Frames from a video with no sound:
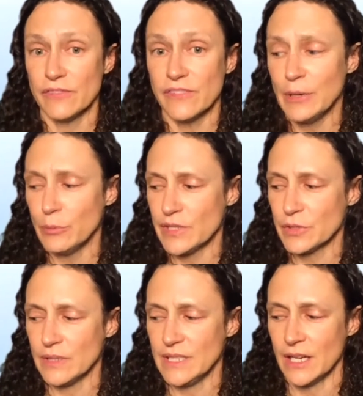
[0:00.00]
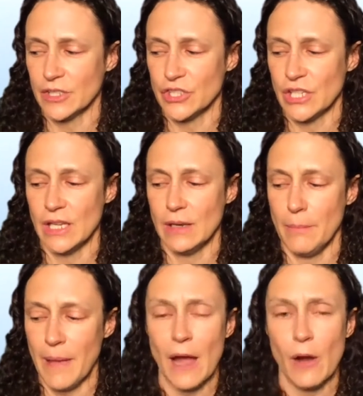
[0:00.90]
flood risk
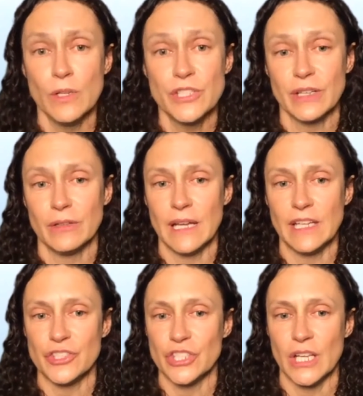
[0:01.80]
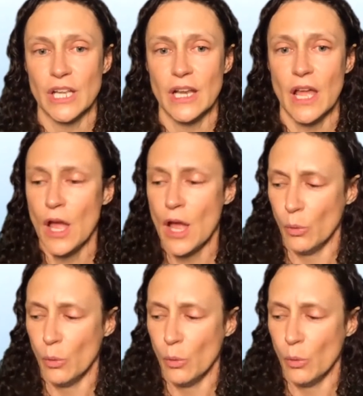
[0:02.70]
reduction, power generation,